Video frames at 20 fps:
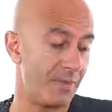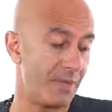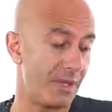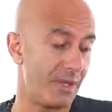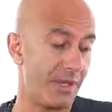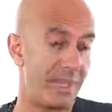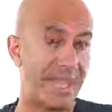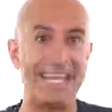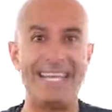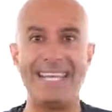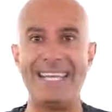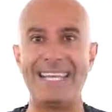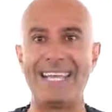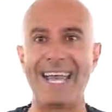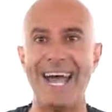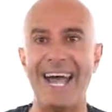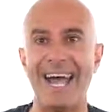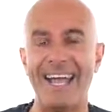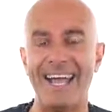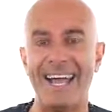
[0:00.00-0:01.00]
Lady
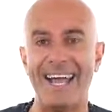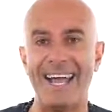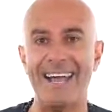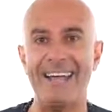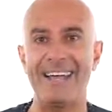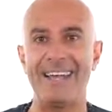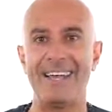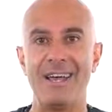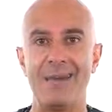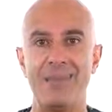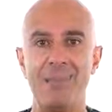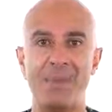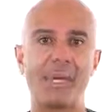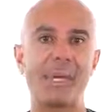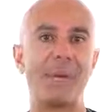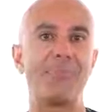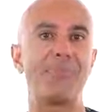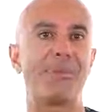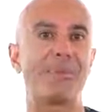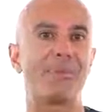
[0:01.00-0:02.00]
Gaga? Pick
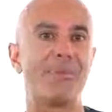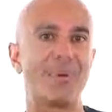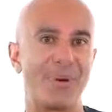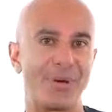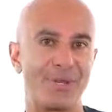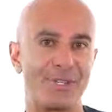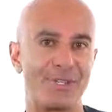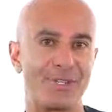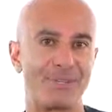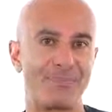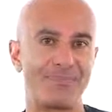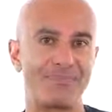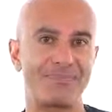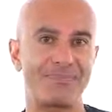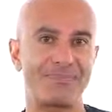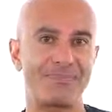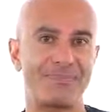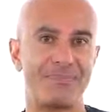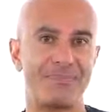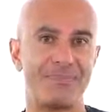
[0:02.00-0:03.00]
up their books
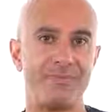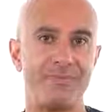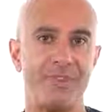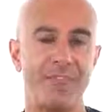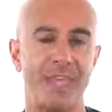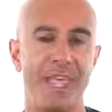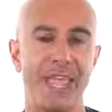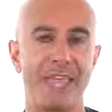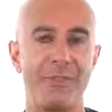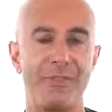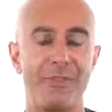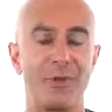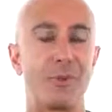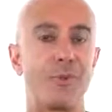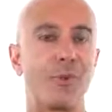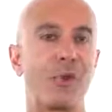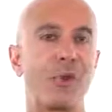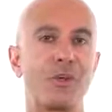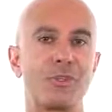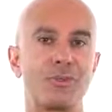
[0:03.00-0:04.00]
and their
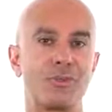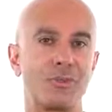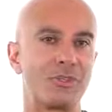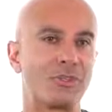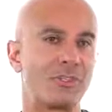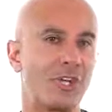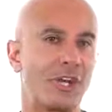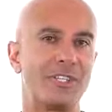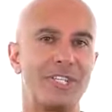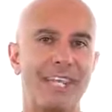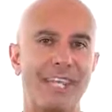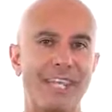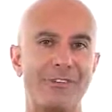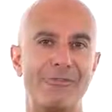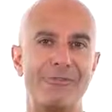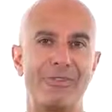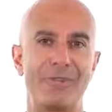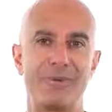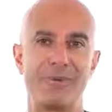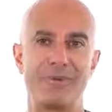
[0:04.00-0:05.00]
words will start to
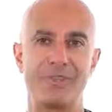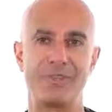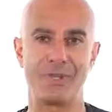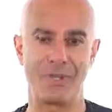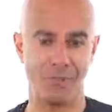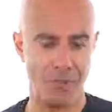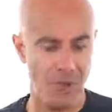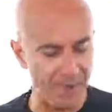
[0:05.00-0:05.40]
influence you.